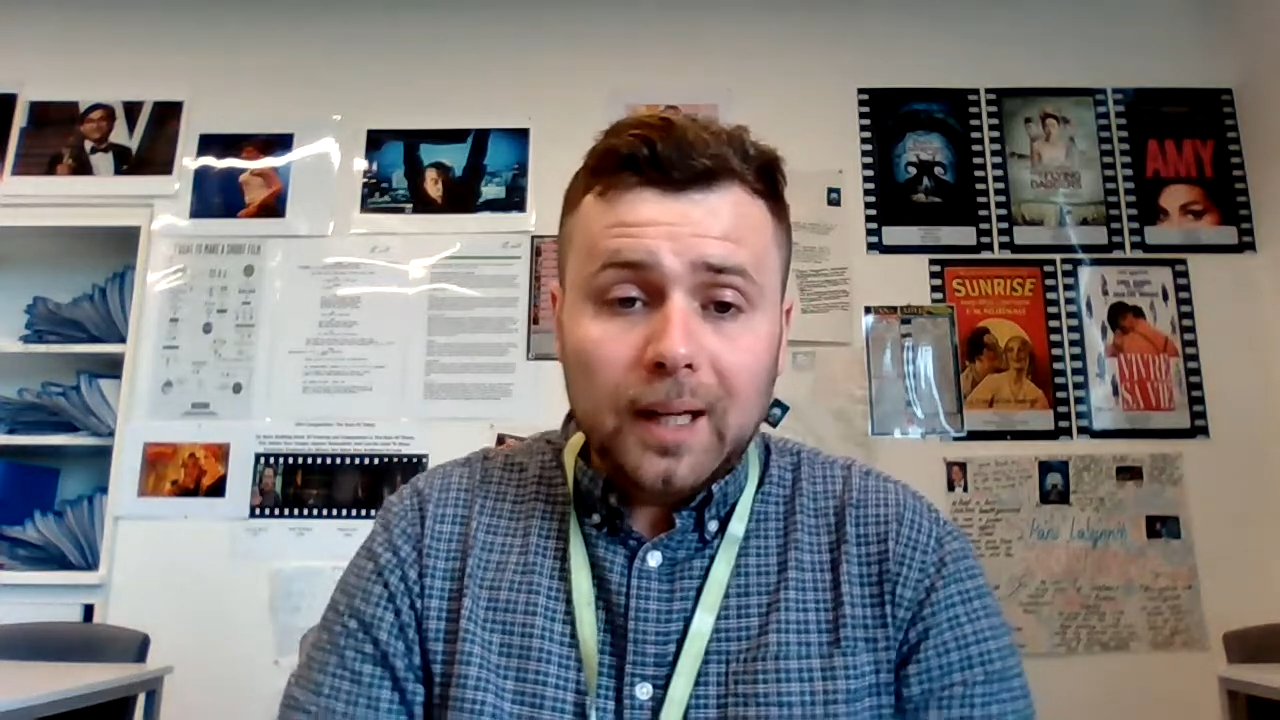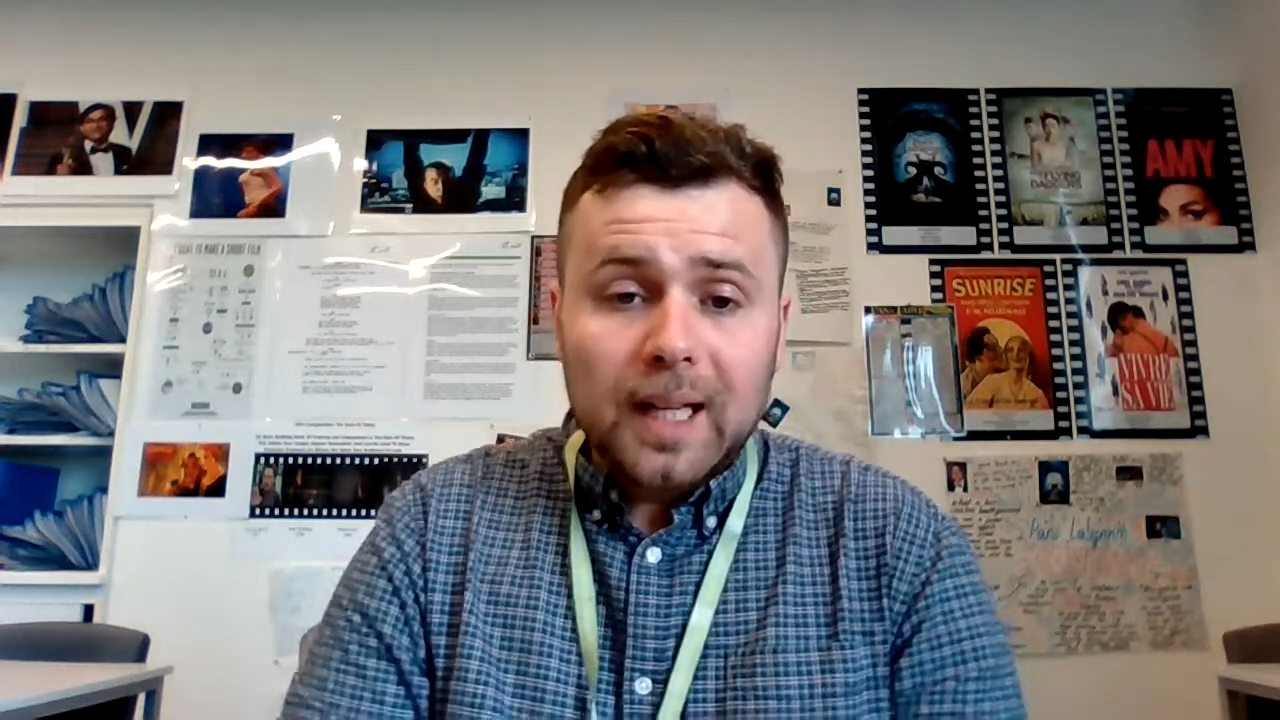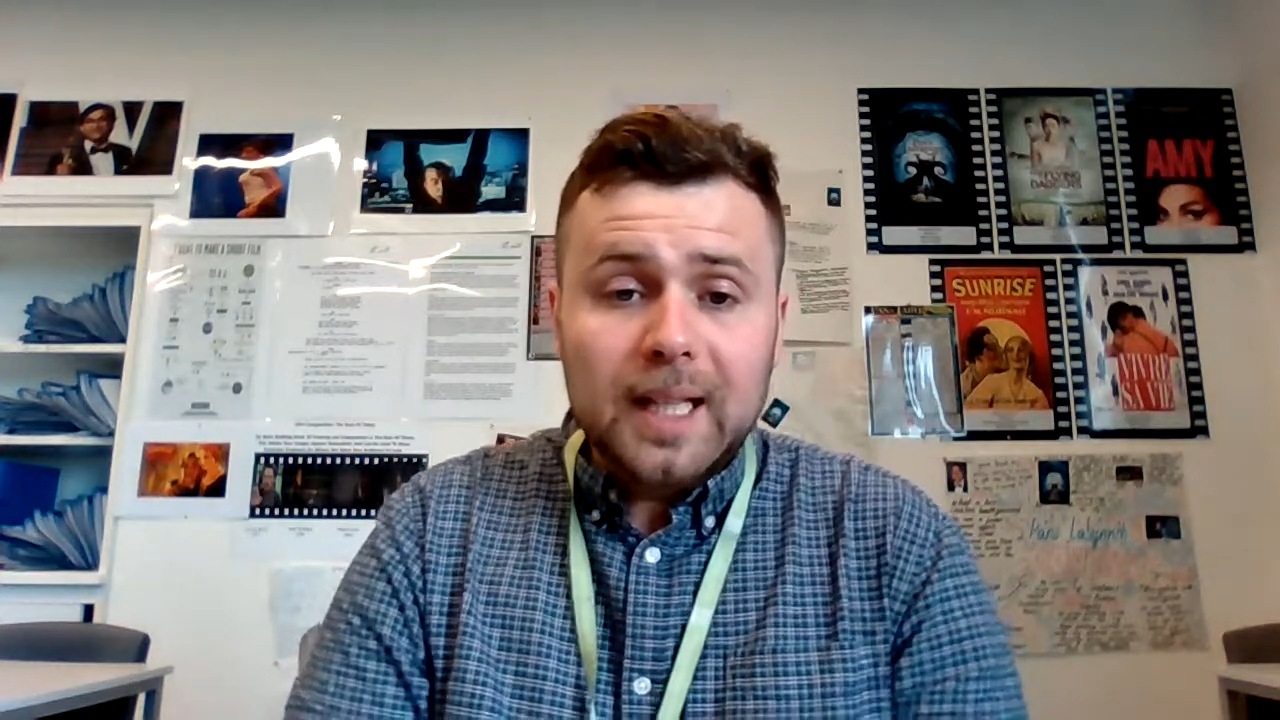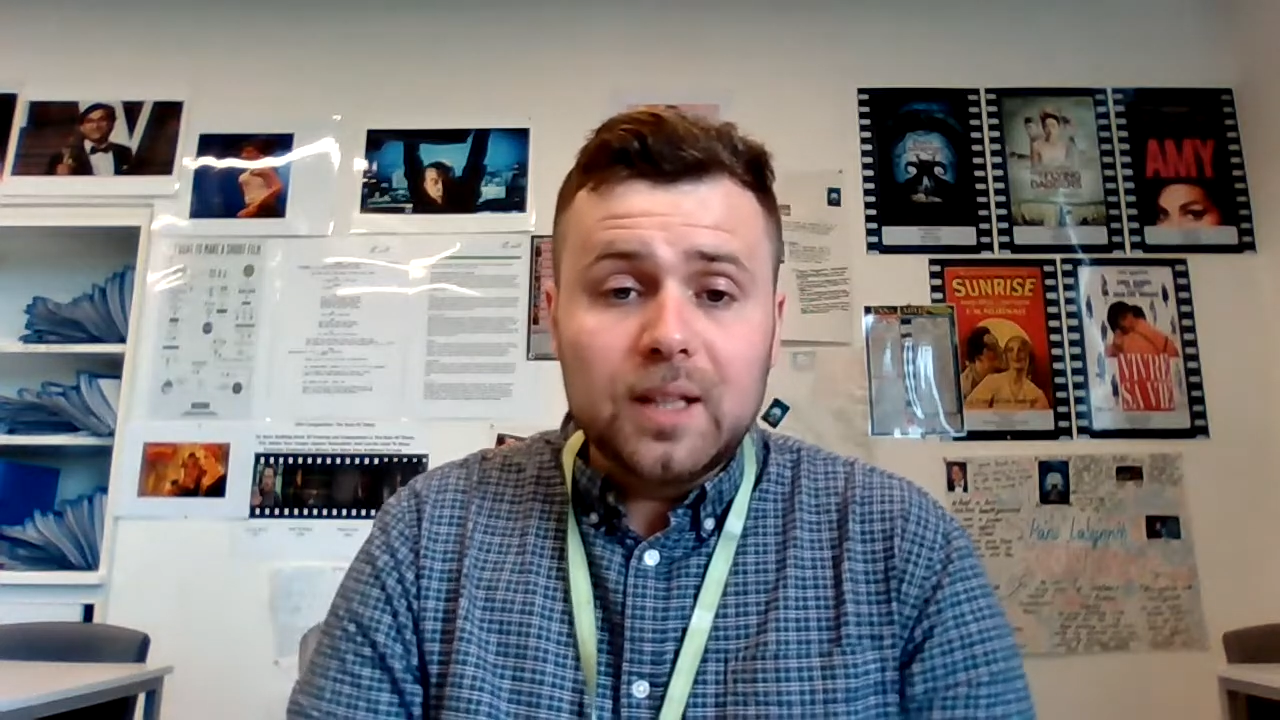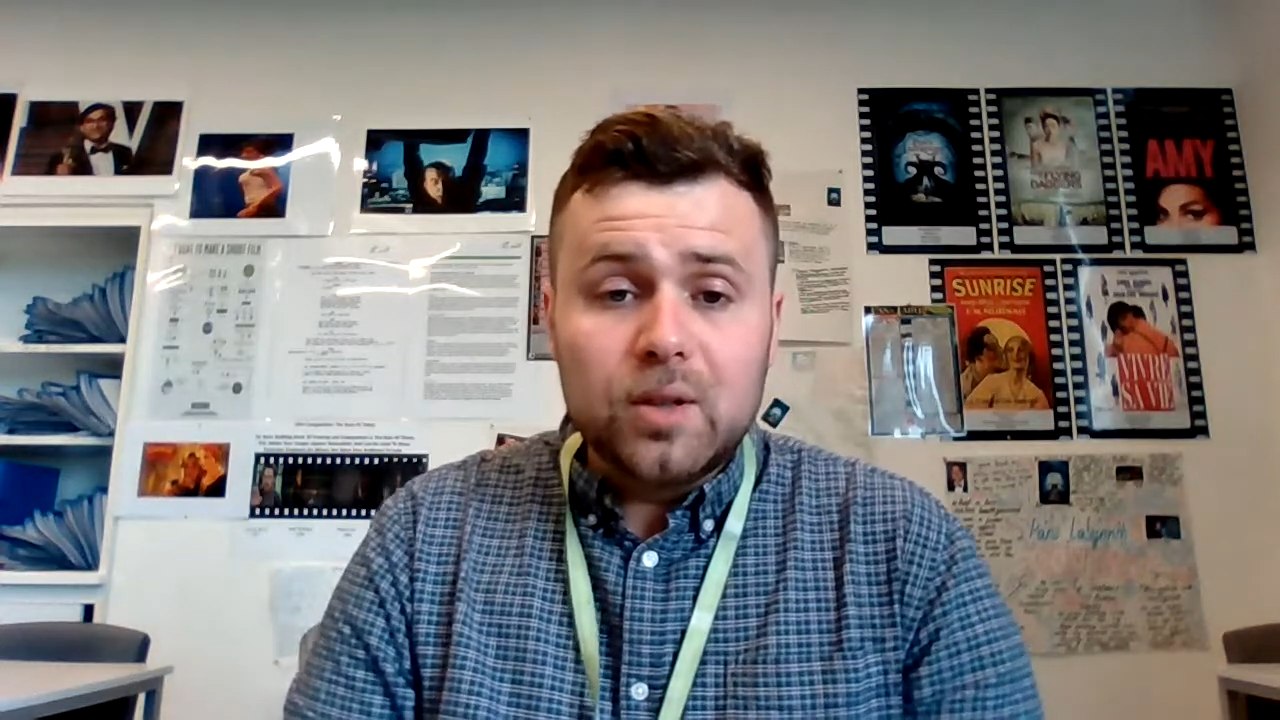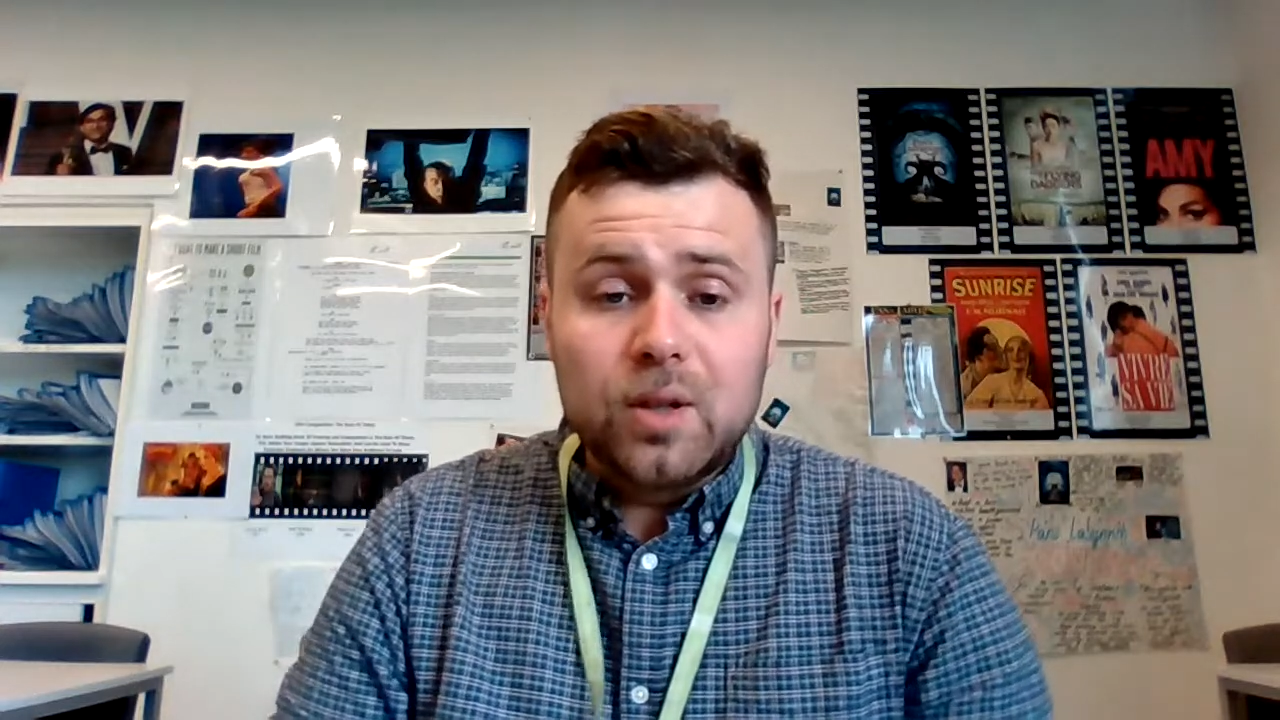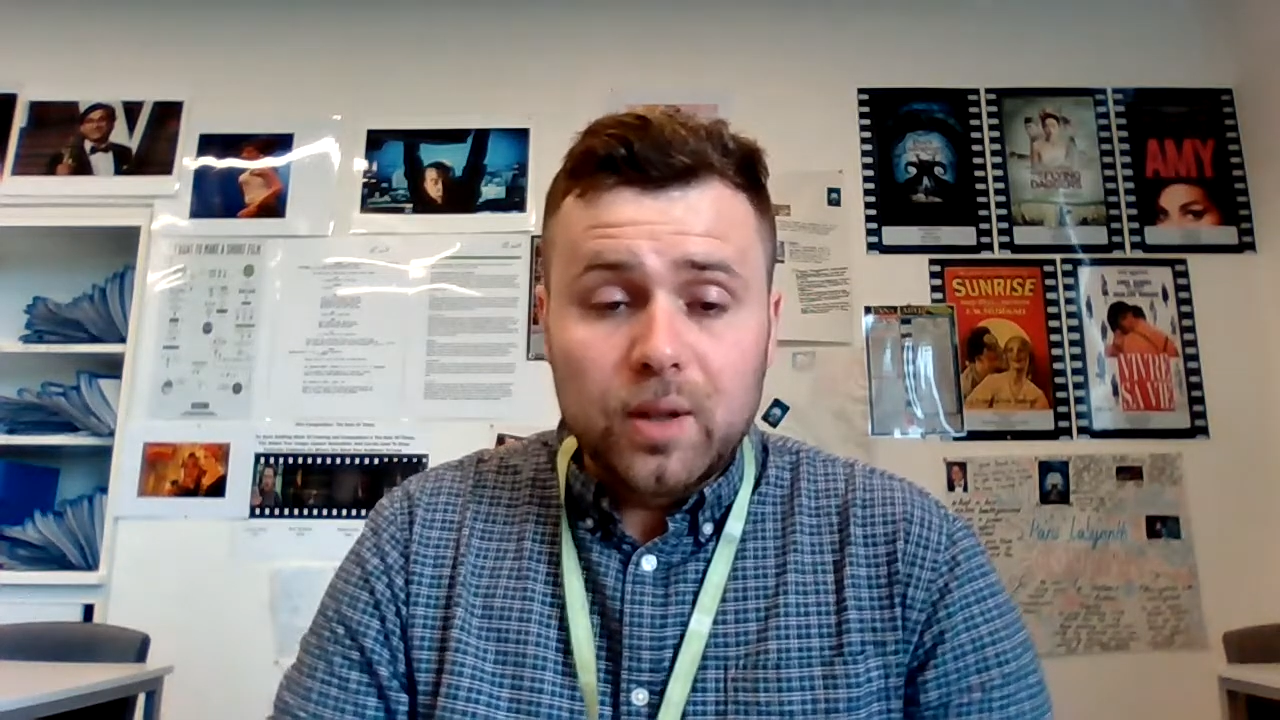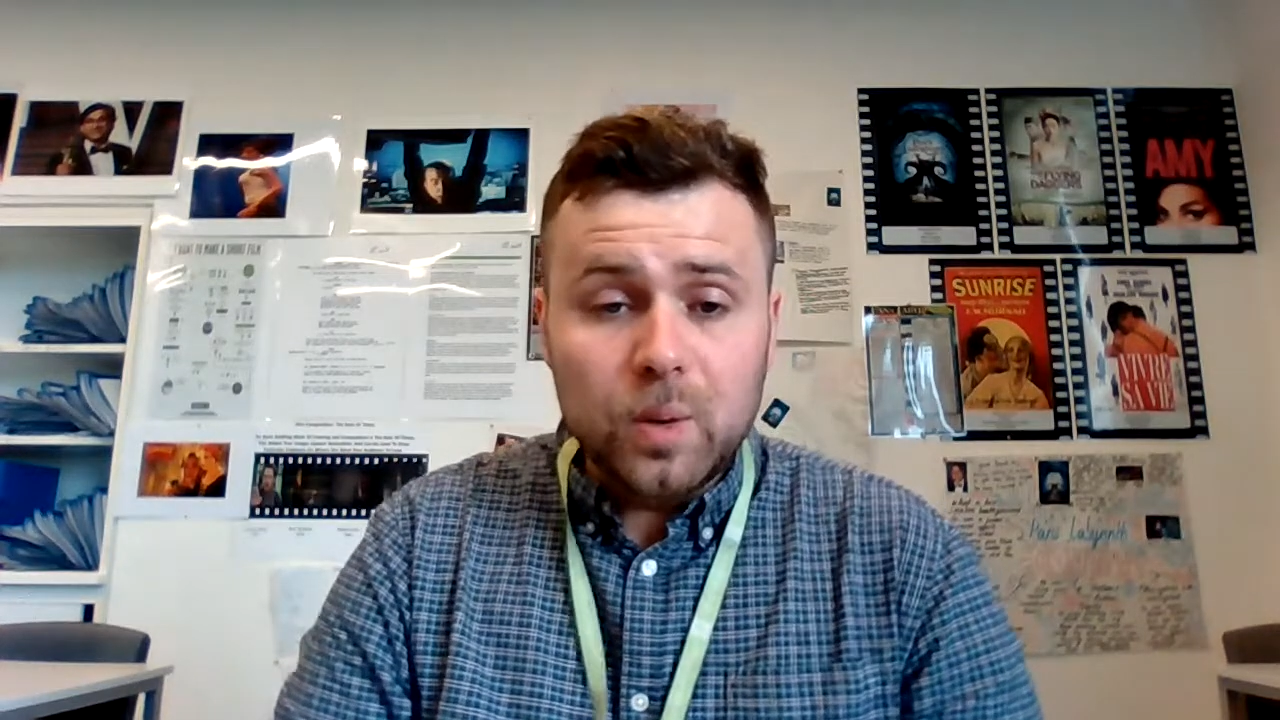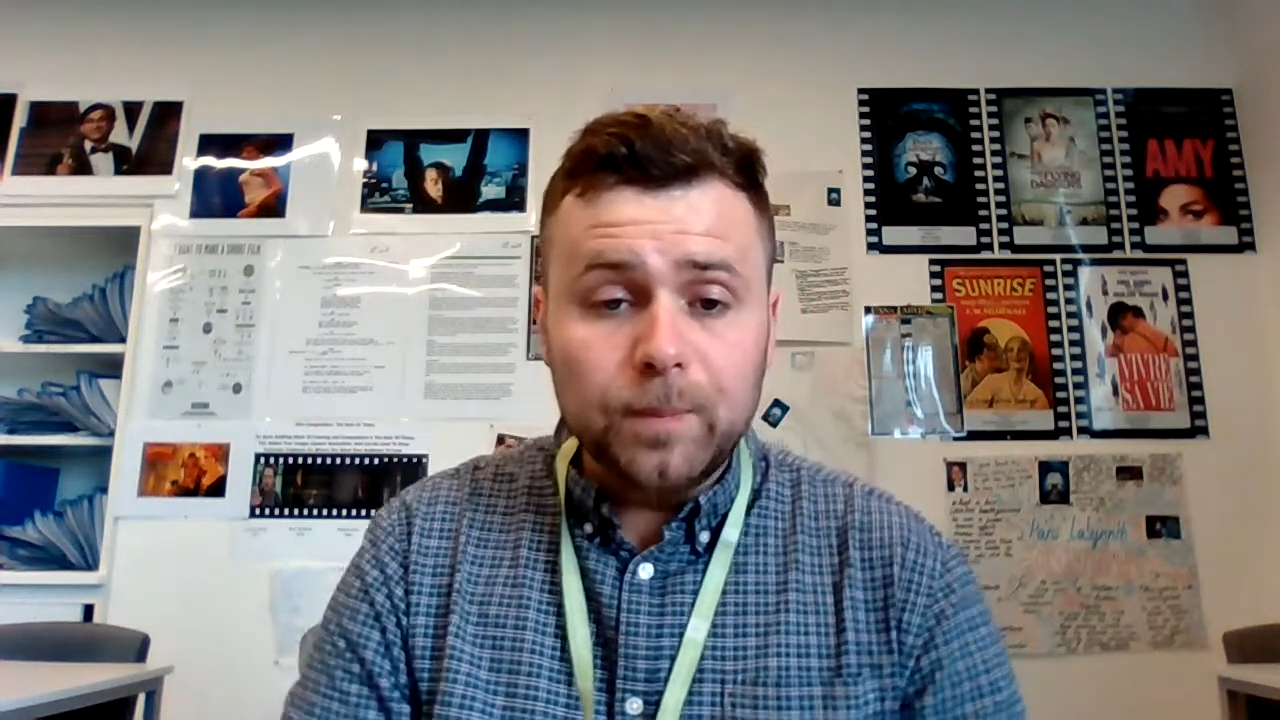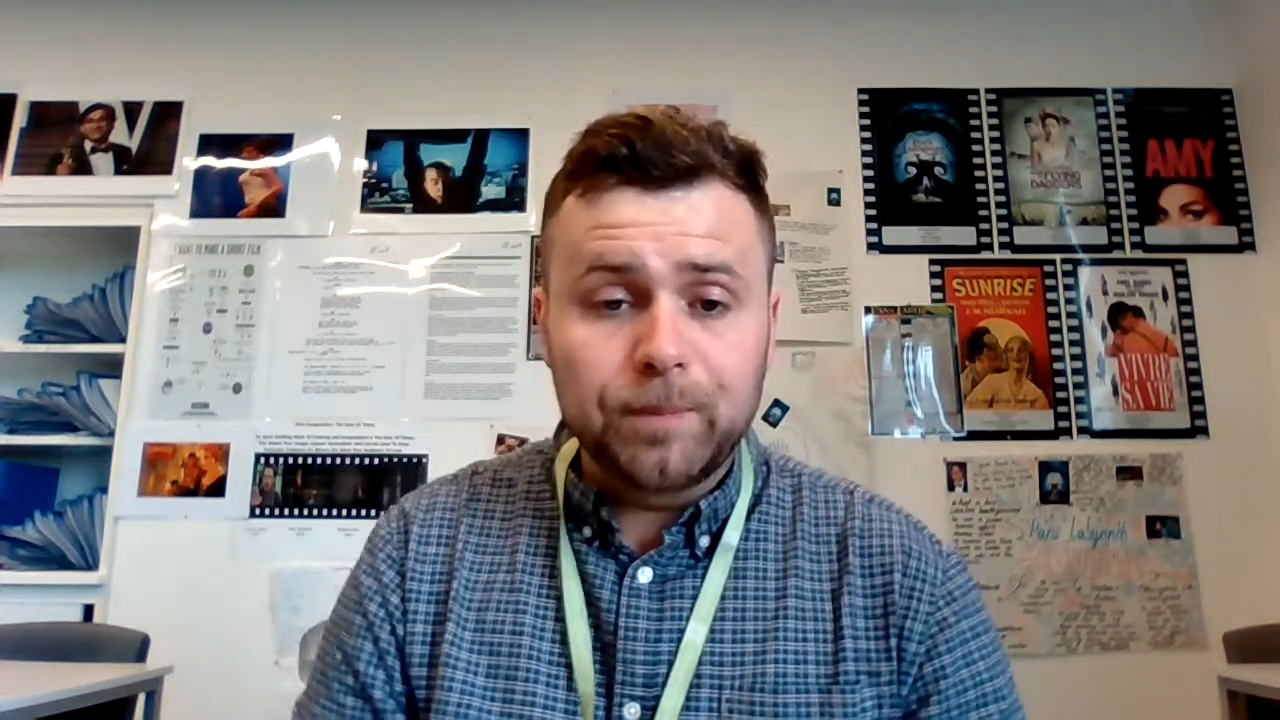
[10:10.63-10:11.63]
like you to
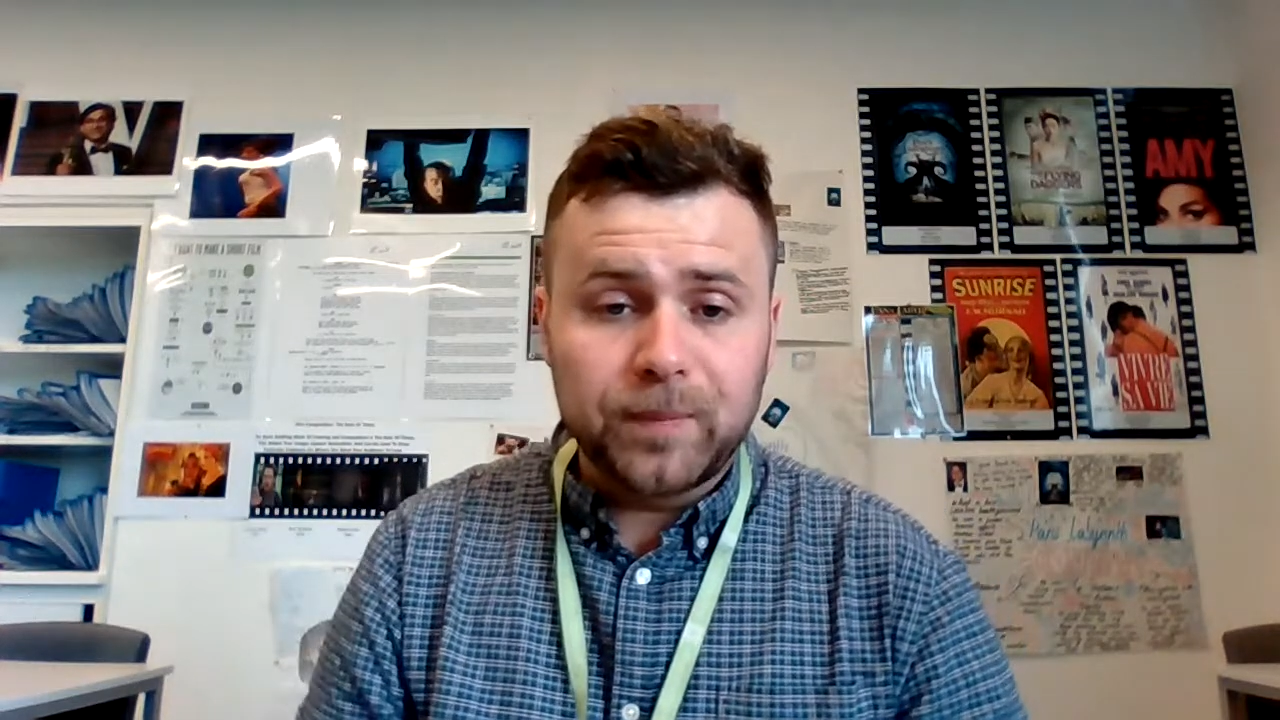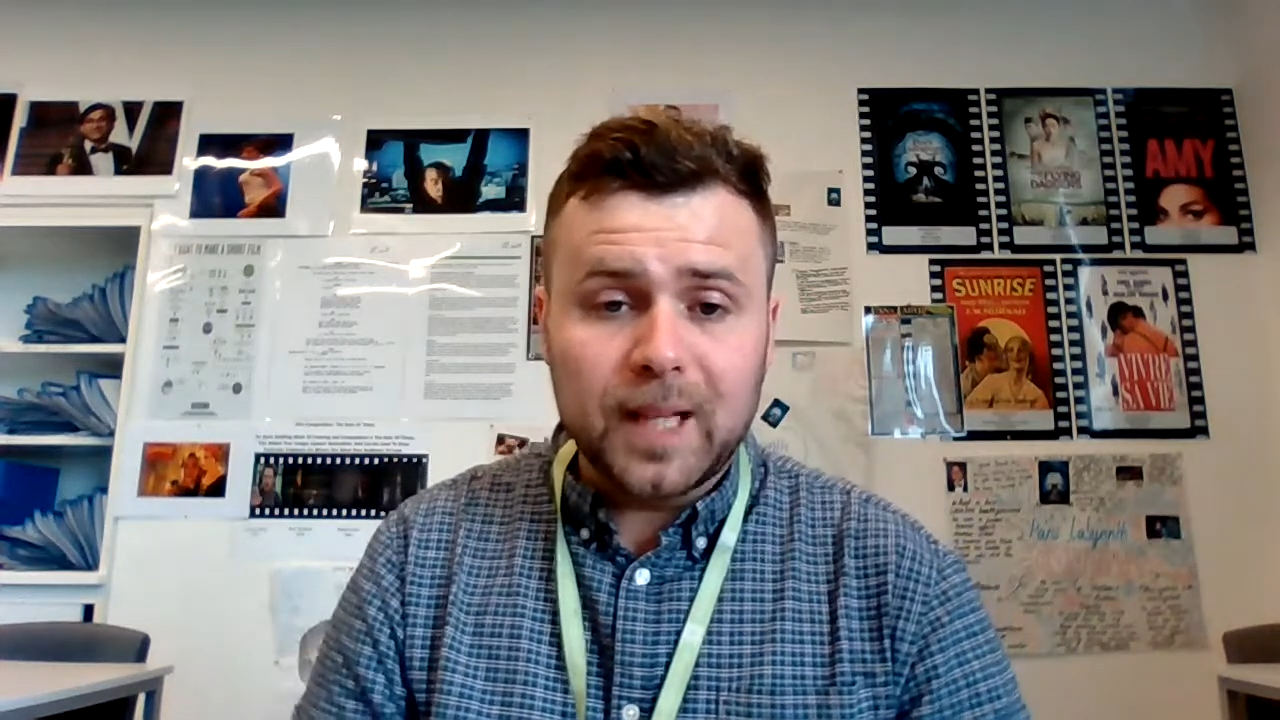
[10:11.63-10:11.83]
do